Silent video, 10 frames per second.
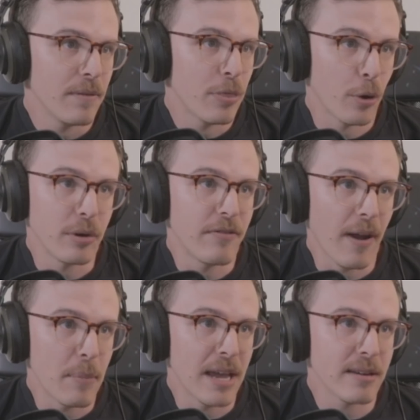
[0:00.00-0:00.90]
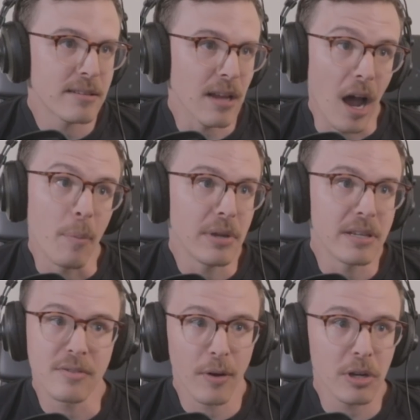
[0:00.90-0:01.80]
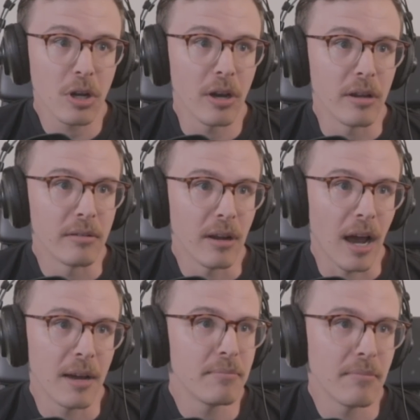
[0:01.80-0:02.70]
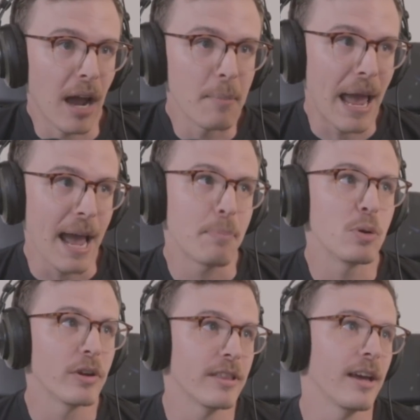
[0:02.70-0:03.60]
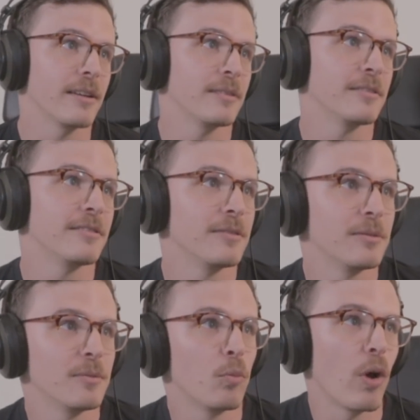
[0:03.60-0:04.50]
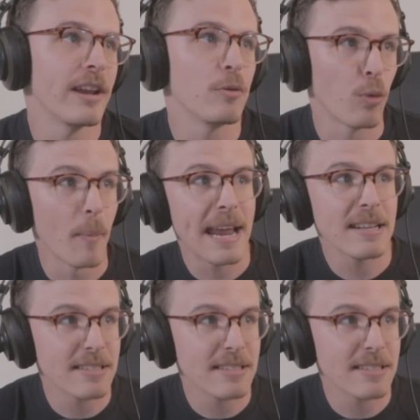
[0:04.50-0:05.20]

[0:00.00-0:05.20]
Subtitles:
35 megs up is very good. I'm happy with that when it remains